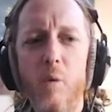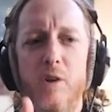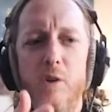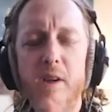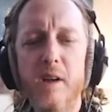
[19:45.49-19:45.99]

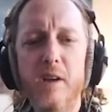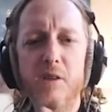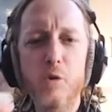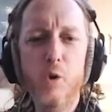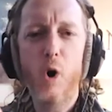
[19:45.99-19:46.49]
when you get a
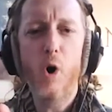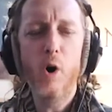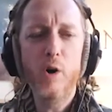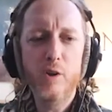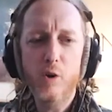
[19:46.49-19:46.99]
new
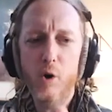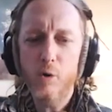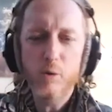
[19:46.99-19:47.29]
car you go yeah.